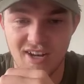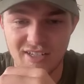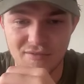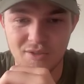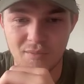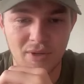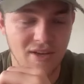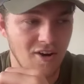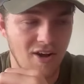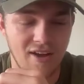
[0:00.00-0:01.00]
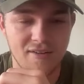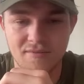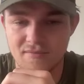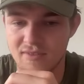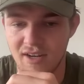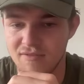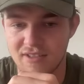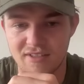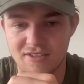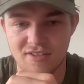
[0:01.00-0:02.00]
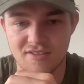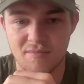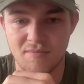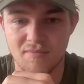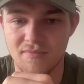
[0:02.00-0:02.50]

kind of gives them a bit of light. I think just